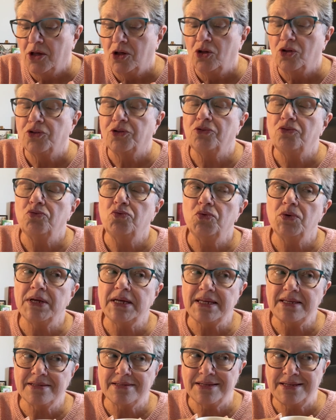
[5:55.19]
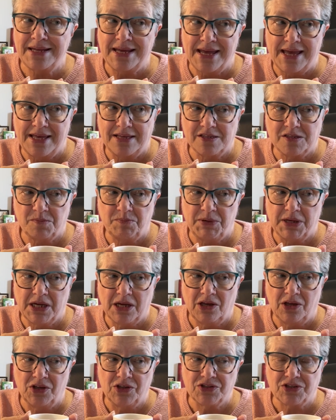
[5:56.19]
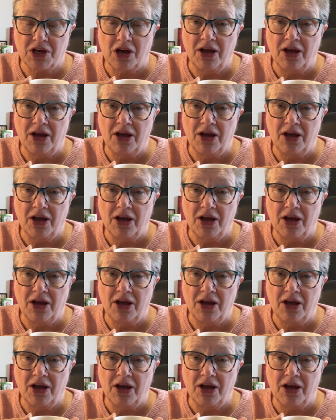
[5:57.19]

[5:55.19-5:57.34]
The reason is because